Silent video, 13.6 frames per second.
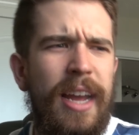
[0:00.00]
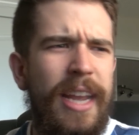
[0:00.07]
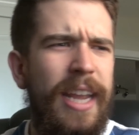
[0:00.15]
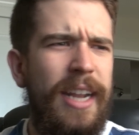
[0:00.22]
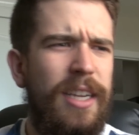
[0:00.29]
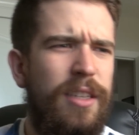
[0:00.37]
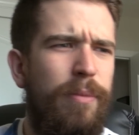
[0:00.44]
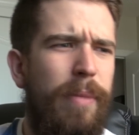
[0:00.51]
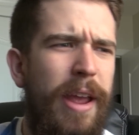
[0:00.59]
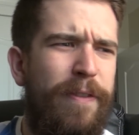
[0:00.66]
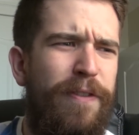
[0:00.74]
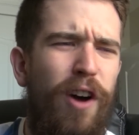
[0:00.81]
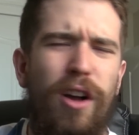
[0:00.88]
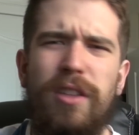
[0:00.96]
He doesn't make
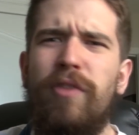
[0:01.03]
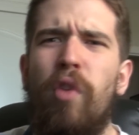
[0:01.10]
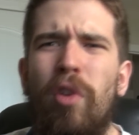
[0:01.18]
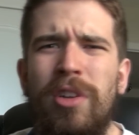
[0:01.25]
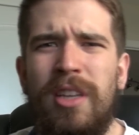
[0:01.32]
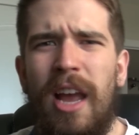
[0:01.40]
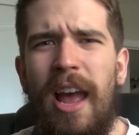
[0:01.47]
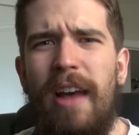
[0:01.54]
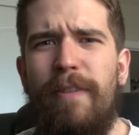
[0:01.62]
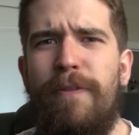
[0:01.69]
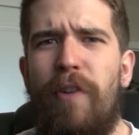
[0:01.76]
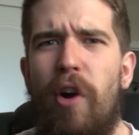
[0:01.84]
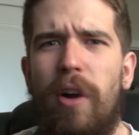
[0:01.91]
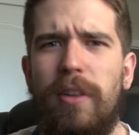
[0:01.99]
faults. Of course I have
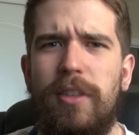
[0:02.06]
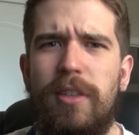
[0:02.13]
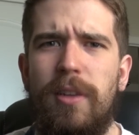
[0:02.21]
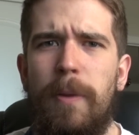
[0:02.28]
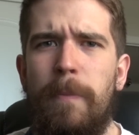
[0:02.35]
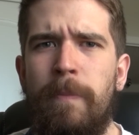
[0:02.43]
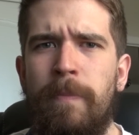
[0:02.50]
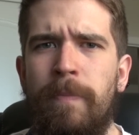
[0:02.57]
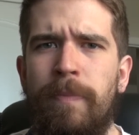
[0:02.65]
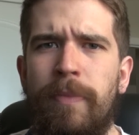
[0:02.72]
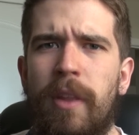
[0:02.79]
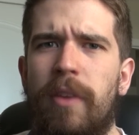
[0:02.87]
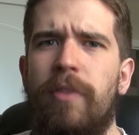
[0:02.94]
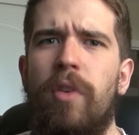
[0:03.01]
faults.
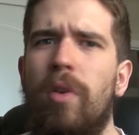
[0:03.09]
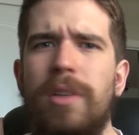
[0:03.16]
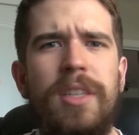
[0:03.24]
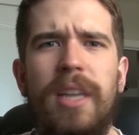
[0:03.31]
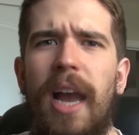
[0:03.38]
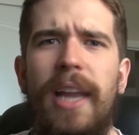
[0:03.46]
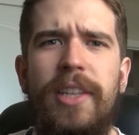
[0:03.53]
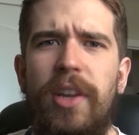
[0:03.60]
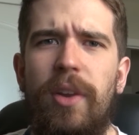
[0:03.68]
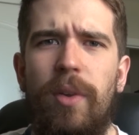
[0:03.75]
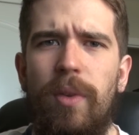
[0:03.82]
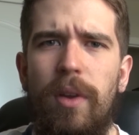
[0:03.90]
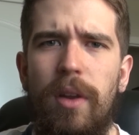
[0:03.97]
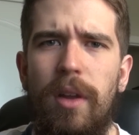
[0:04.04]
Of course I
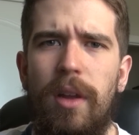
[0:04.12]
do.